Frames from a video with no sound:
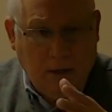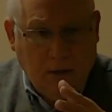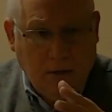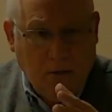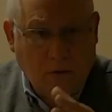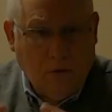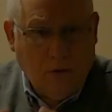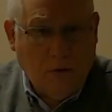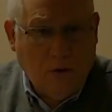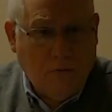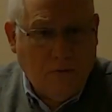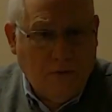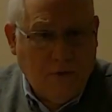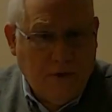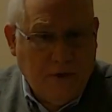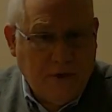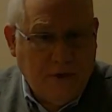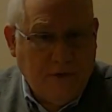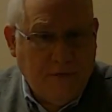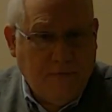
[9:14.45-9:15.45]
going over
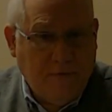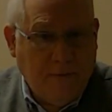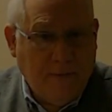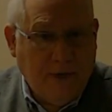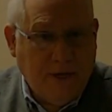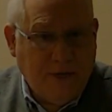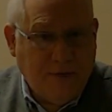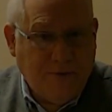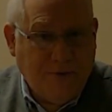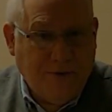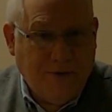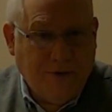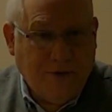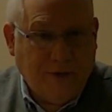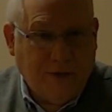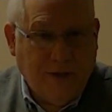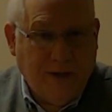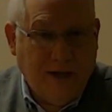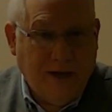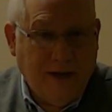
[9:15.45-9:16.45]
this information with your
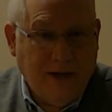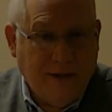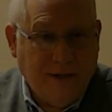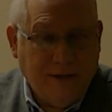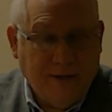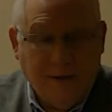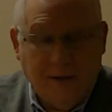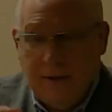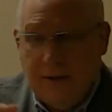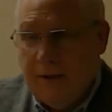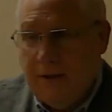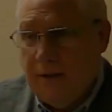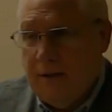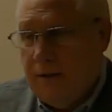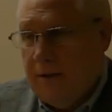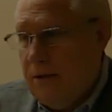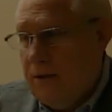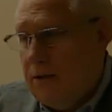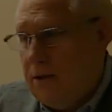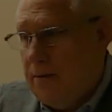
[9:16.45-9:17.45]
client
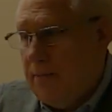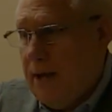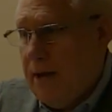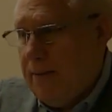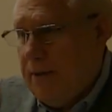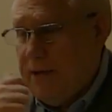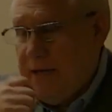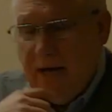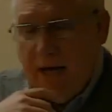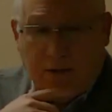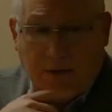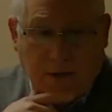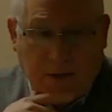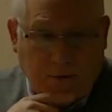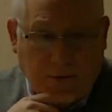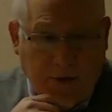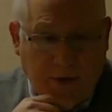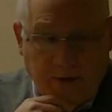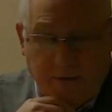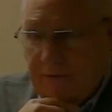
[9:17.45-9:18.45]
to maybe down to
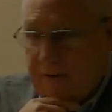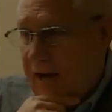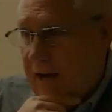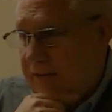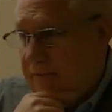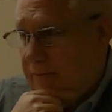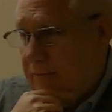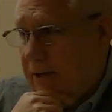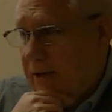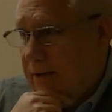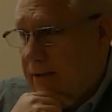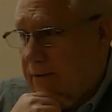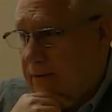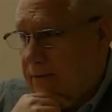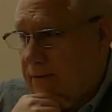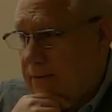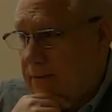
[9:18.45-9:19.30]
3 to 5 minutes,